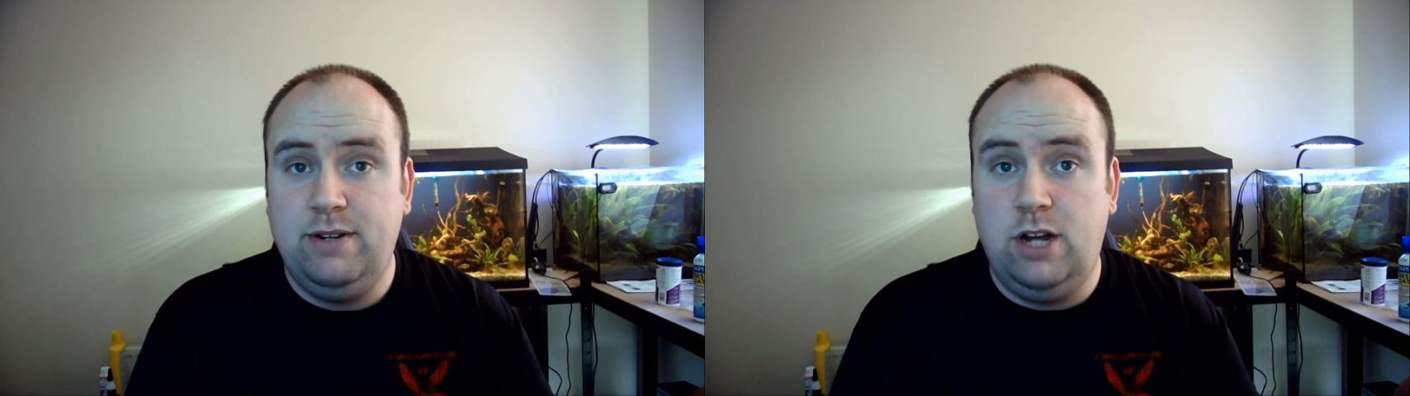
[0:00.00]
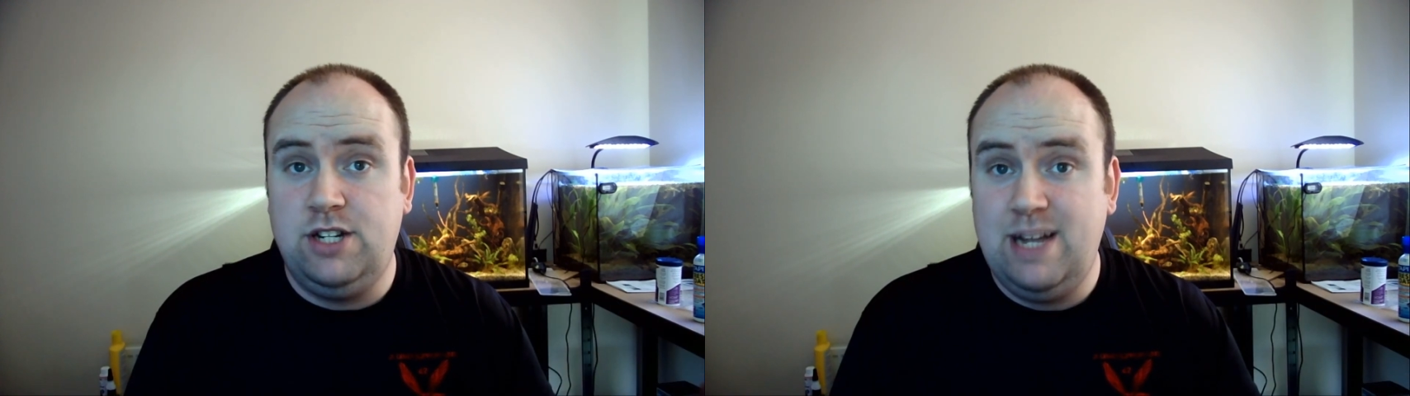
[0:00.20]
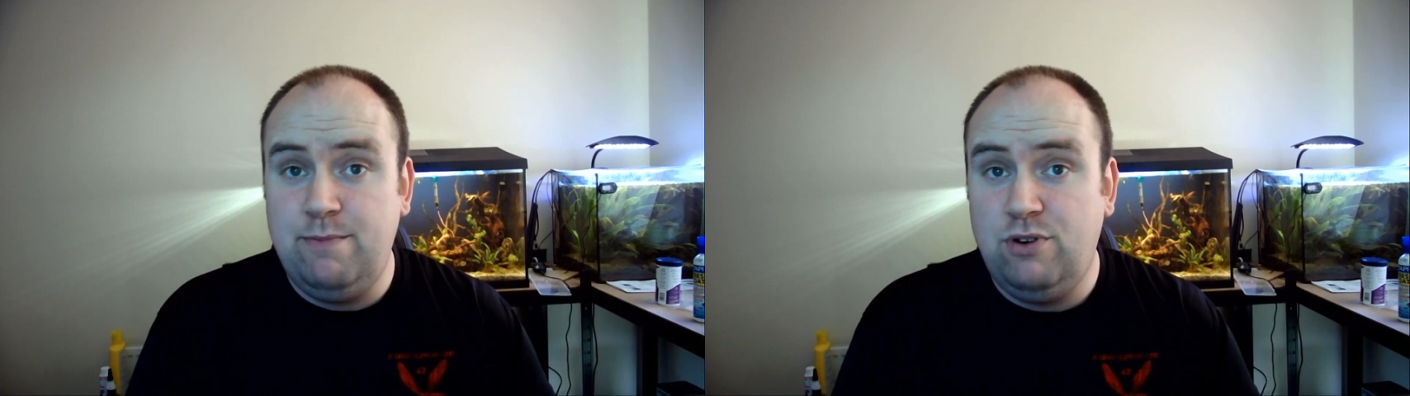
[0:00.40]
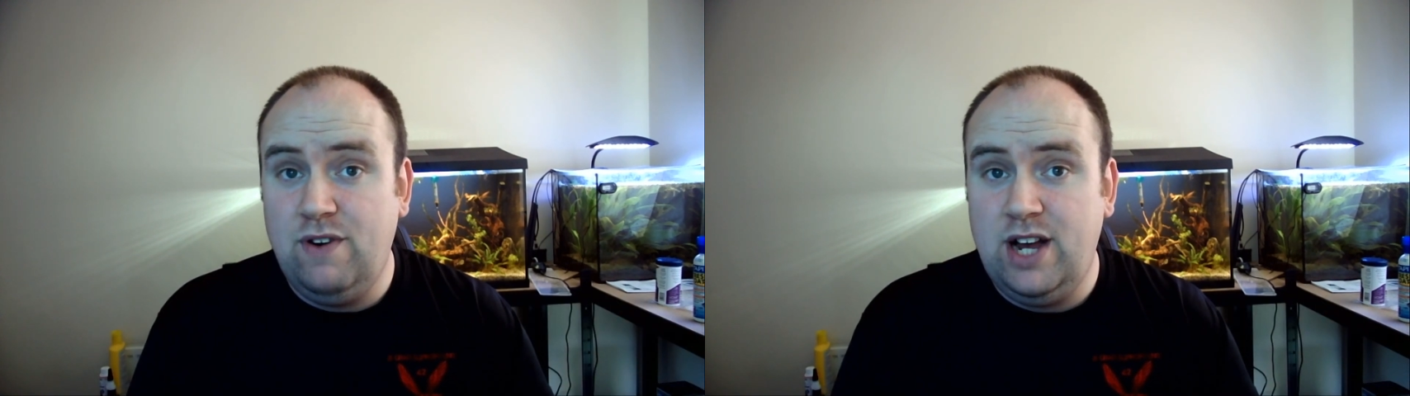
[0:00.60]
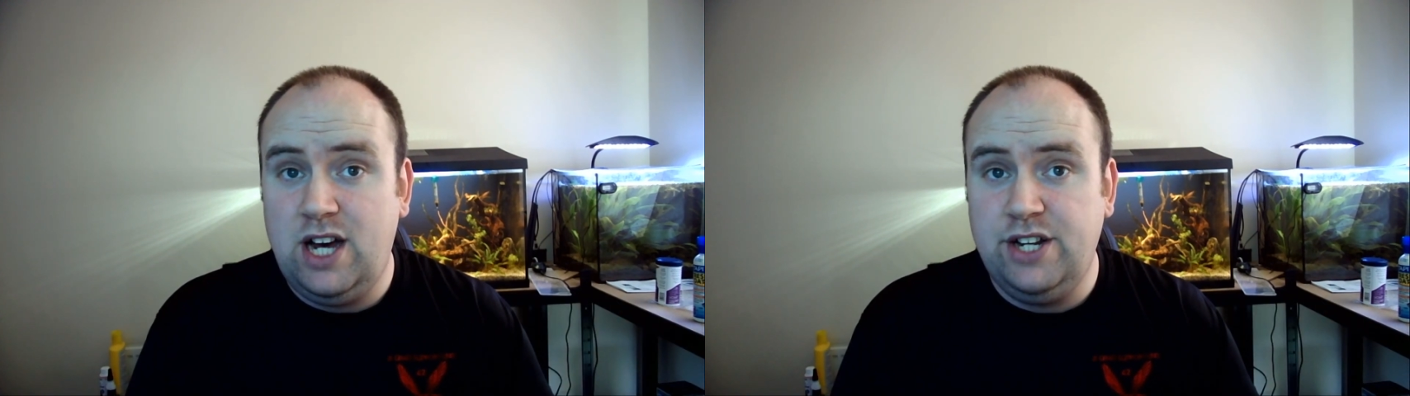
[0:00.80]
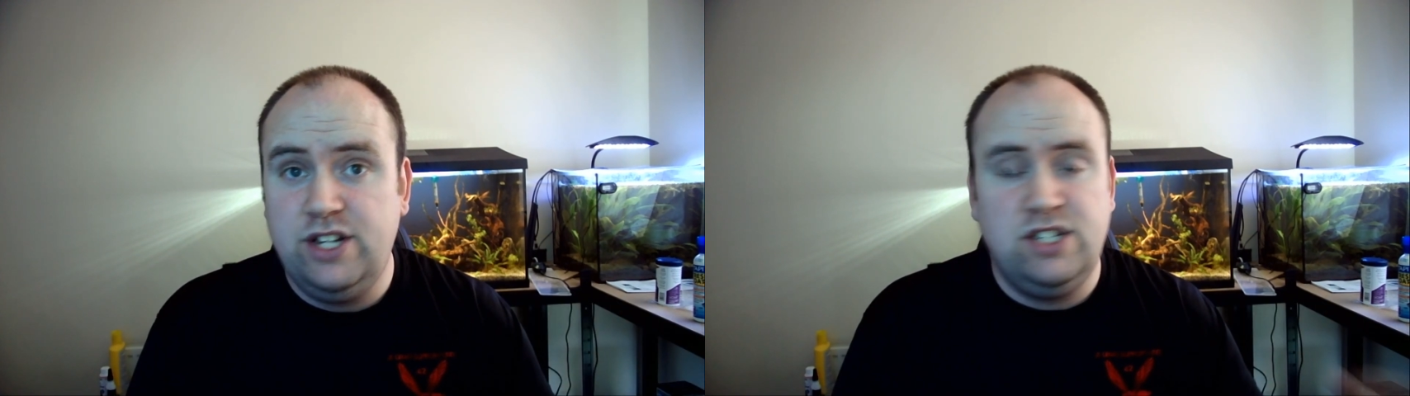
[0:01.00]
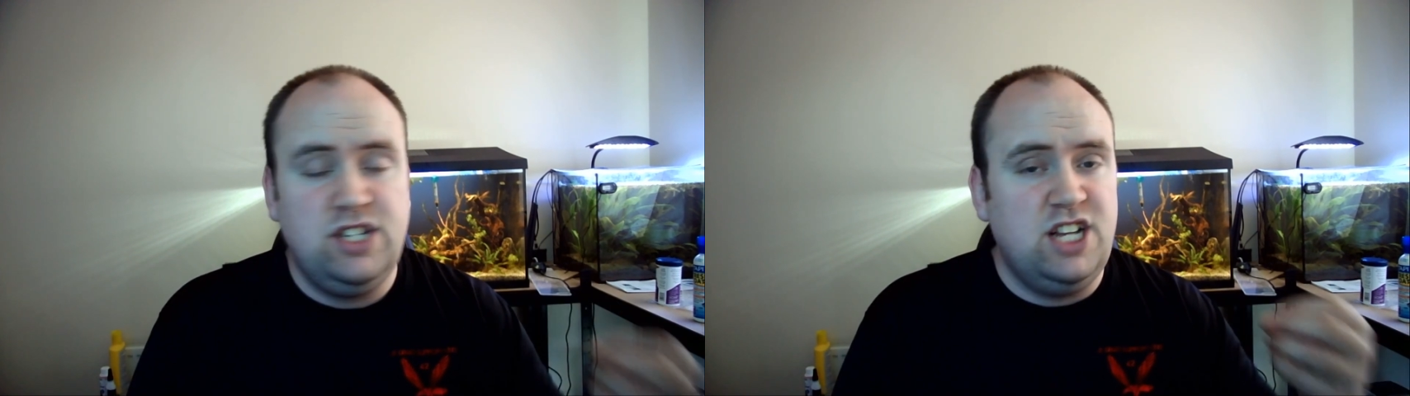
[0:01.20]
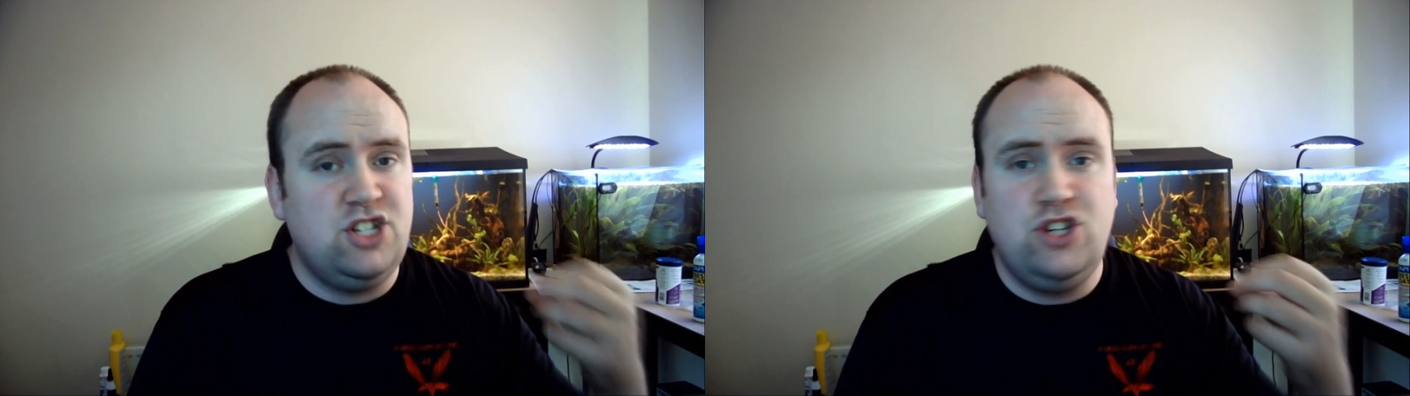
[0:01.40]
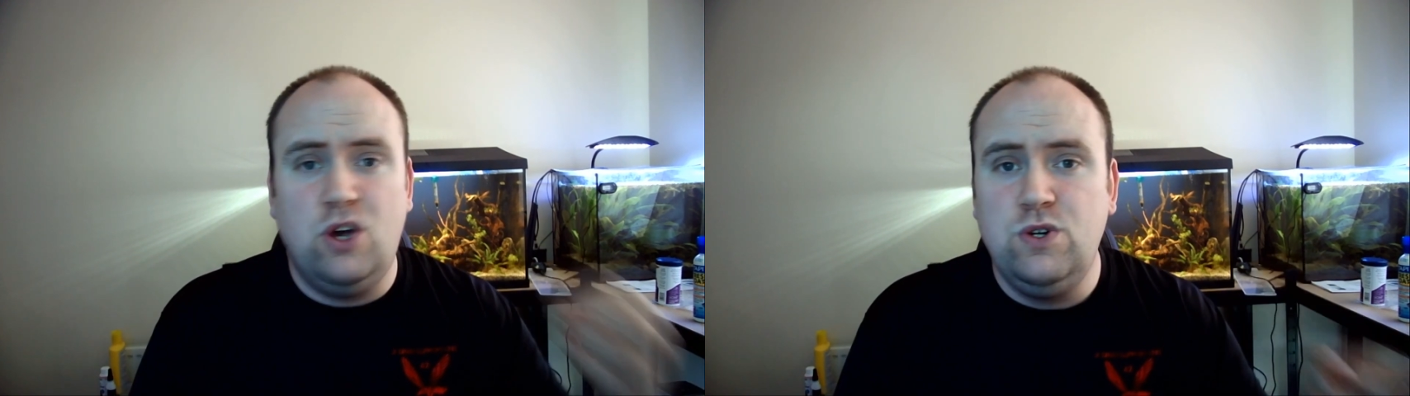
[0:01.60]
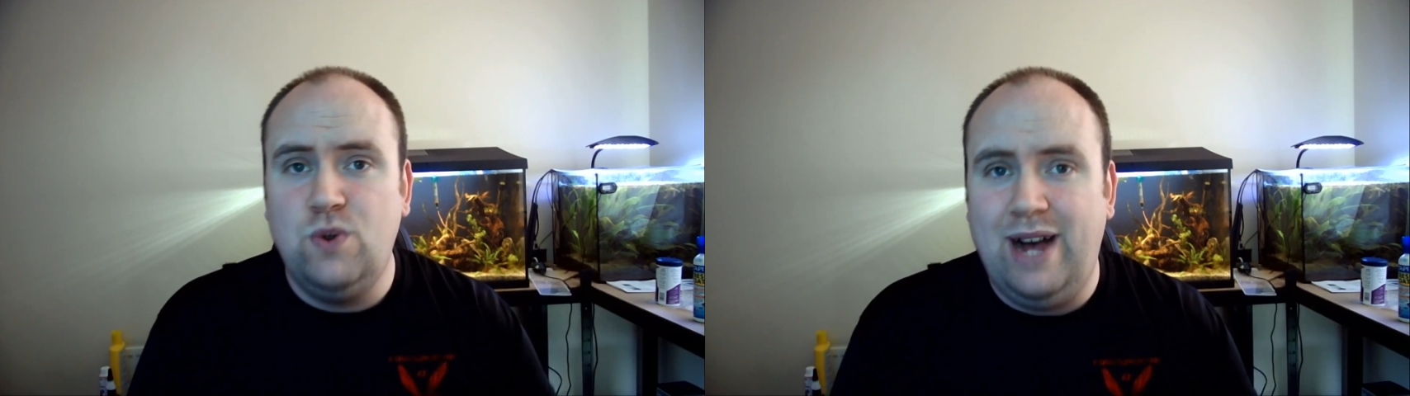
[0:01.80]
temporary hardness, as
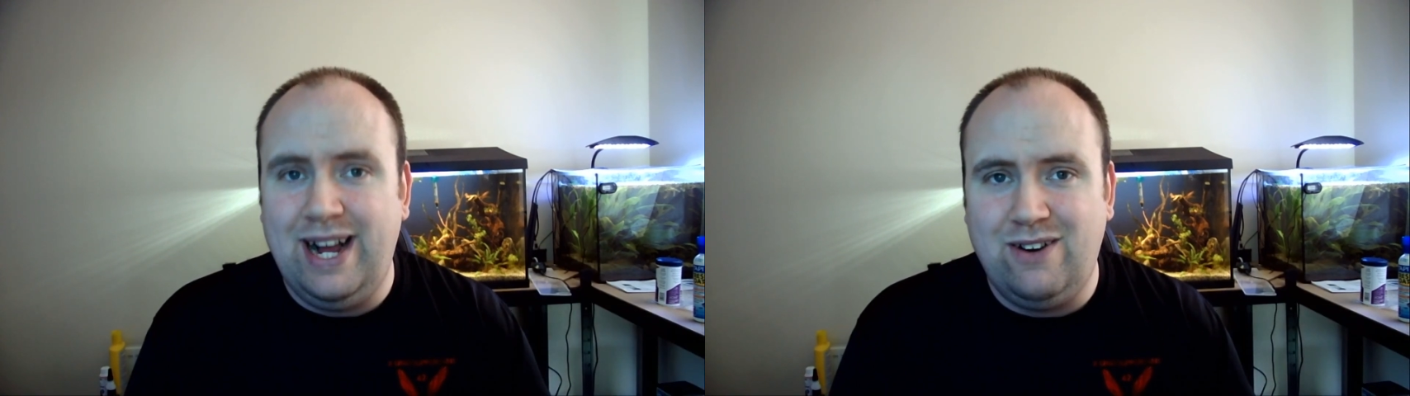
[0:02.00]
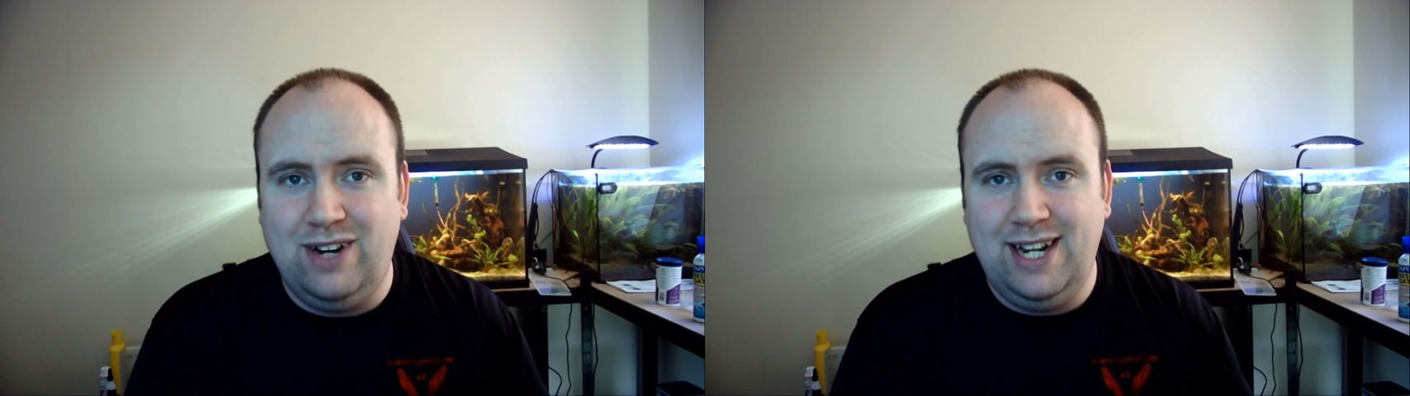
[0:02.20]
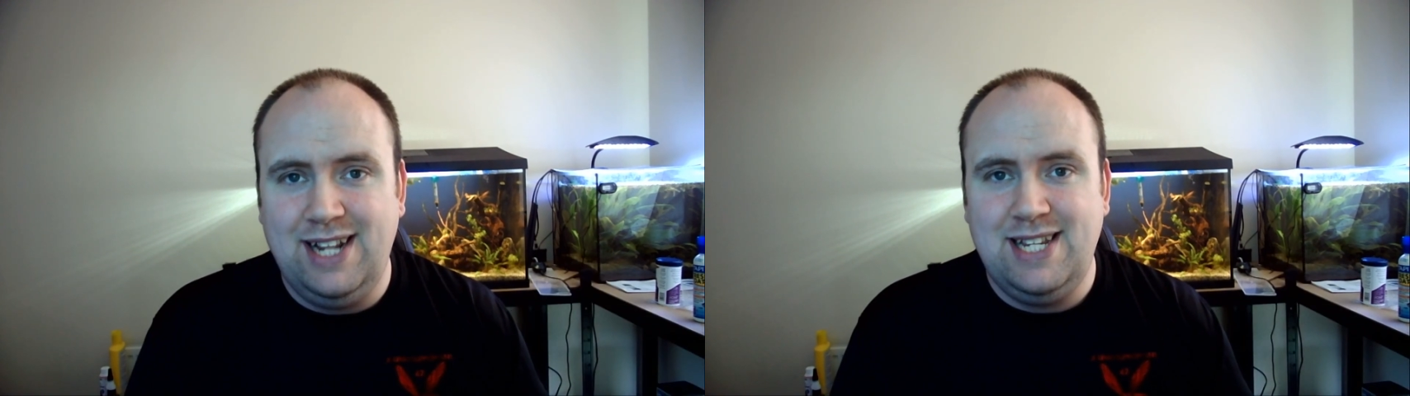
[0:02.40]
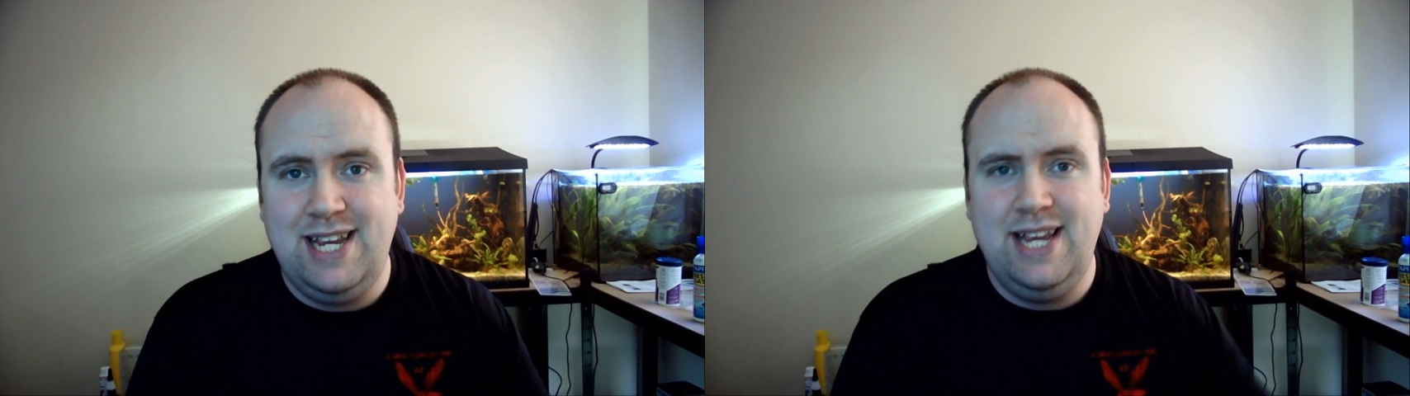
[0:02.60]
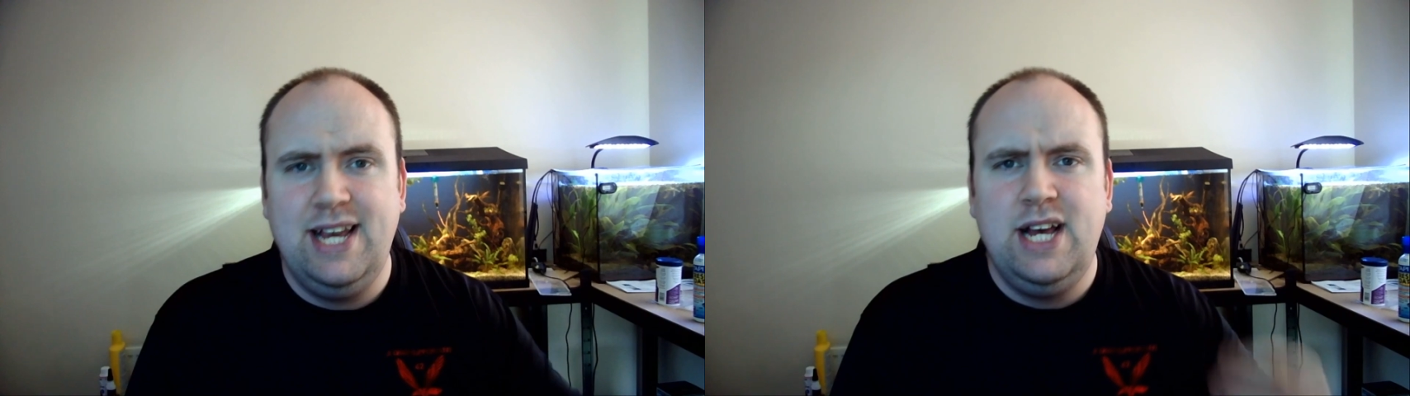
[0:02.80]
total alkalinity,